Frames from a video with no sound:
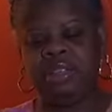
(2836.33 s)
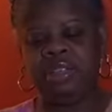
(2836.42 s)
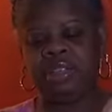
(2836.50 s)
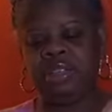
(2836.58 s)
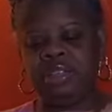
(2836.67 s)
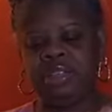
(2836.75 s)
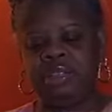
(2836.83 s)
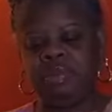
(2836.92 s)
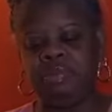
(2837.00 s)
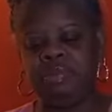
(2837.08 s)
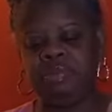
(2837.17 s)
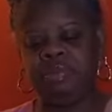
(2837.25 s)
That's why
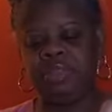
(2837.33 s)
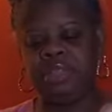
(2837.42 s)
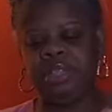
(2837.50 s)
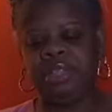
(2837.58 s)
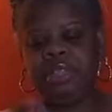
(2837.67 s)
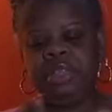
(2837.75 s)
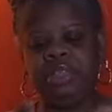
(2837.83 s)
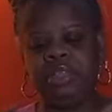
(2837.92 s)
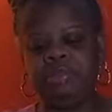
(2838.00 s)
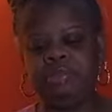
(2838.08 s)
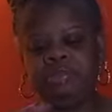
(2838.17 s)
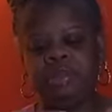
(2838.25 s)
I did
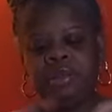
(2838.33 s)
the